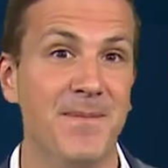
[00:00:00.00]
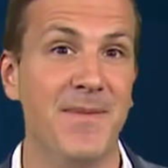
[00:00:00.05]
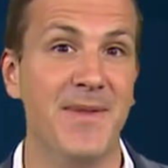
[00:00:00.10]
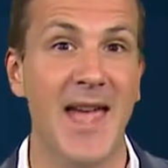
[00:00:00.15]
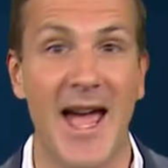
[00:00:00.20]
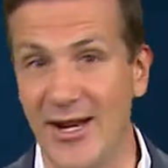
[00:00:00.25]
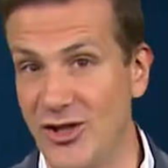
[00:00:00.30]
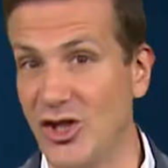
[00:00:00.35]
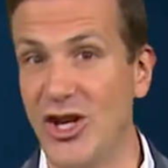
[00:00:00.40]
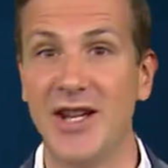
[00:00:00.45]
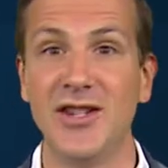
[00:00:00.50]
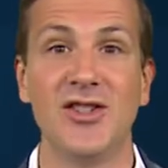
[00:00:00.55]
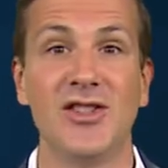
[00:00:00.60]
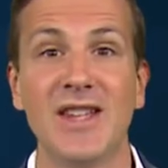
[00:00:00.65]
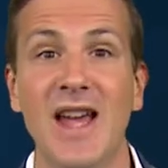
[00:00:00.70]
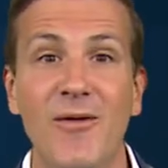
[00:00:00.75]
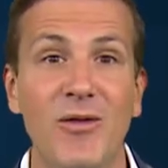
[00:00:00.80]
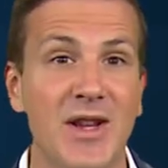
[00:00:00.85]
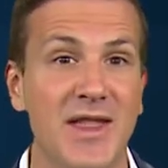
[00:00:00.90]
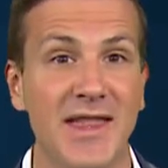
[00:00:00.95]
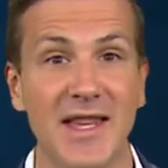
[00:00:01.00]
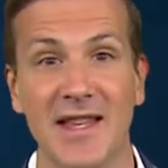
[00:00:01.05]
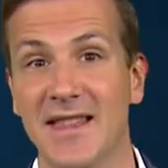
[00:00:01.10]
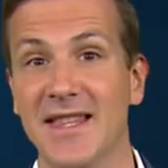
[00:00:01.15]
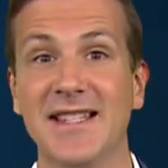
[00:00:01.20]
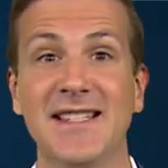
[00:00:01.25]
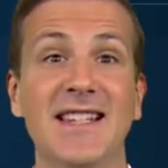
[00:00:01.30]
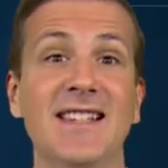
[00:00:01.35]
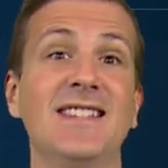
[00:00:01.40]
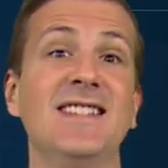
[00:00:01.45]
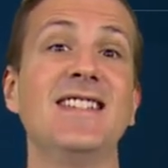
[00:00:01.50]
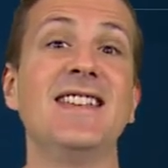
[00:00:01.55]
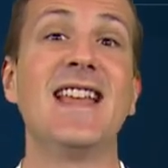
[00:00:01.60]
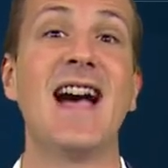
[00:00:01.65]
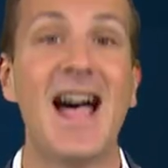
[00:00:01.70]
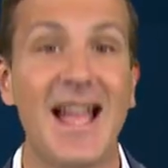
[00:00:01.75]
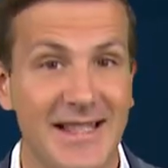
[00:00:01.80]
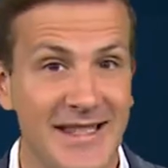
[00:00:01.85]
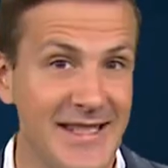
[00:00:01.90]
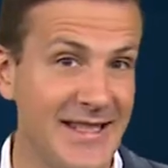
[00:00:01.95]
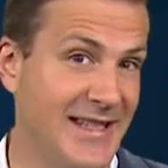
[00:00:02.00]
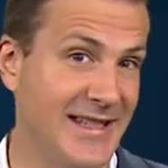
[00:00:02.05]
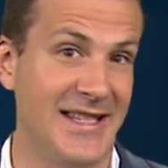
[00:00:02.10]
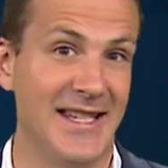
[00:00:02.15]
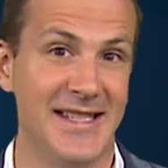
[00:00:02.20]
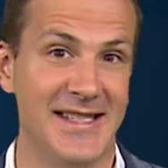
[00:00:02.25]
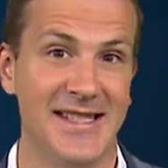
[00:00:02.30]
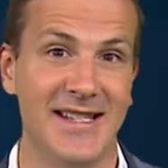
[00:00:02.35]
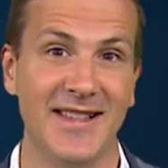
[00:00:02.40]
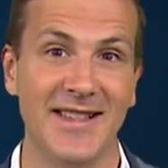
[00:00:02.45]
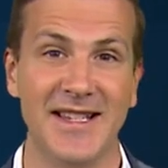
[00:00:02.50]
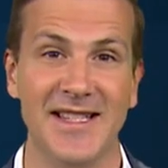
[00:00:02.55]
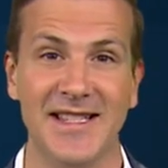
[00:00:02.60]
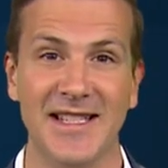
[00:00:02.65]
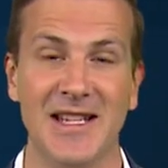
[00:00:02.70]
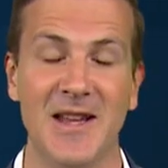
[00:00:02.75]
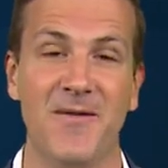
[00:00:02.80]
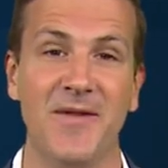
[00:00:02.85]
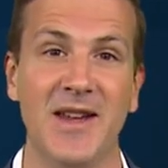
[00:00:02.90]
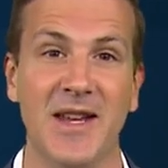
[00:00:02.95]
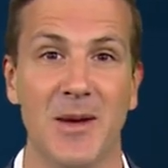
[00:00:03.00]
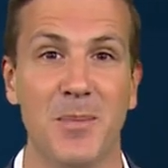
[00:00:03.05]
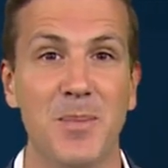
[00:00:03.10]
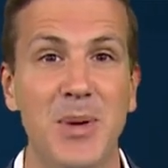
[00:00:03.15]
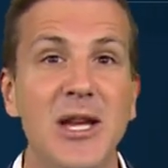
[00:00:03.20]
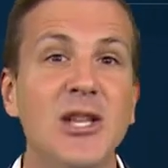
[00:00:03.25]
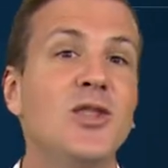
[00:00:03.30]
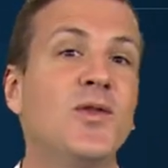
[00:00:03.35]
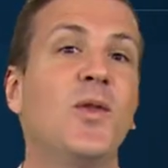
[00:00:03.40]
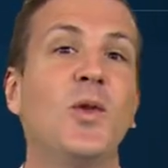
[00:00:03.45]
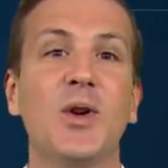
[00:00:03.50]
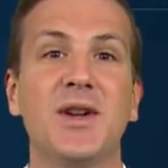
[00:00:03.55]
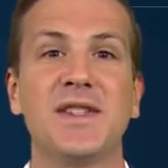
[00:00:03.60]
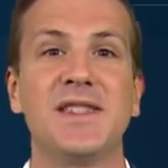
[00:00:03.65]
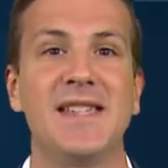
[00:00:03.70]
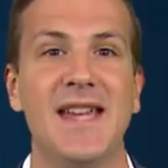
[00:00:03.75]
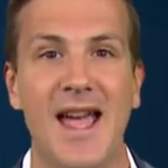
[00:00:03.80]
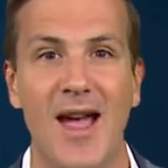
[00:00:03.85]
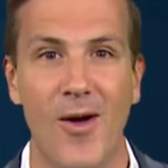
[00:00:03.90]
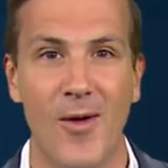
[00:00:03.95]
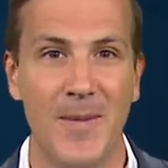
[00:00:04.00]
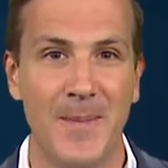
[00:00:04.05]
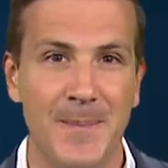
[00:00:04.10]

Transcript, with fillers: That changes everything. This is not statistically significant. Pitchforks down.